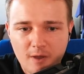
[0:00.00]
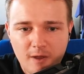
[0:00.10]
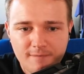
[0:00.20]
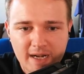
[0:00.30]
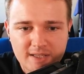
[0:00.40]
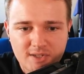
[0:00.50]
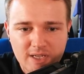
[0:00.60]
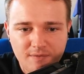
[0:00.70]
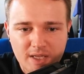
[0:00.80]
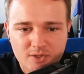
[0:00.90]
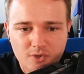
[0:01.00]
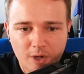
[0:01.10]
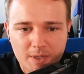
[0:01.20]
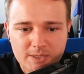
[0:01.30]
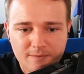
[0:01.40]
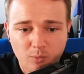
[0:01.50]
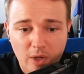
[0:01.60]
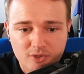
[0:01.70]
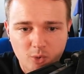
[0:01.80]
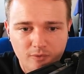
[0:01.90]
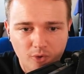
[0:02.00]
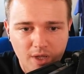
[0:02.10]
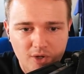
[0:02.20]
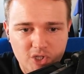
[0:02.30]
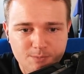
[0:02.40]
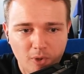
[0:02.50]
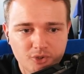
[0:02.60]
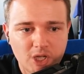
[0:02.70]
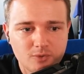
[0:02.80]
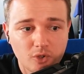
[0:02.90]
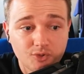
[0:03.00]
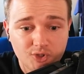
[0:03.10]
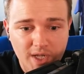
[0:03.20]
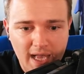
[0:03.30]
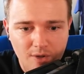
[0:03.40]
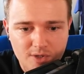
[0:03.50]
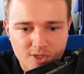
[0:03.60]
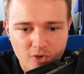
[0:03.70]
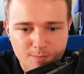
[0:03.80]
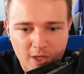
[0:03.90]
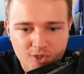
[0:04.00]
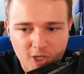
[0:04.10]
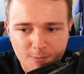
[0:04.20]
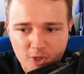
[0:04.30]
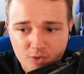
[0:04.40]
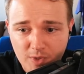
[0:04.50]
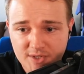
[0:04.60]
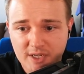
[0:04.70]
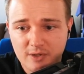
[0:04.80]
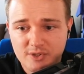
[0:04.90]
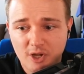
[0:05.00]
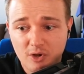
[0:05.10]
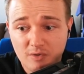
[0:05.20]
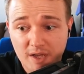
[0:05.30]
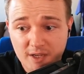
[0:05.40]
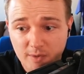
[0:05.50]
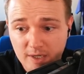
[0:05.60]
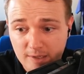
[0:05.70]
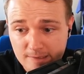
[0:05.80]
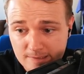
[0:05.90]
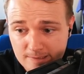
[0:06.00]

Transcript: Finances, everything's gone up except, 2 have gone down actually. Sponsorship's gone down, and so has match day commercial and retail. So there you are.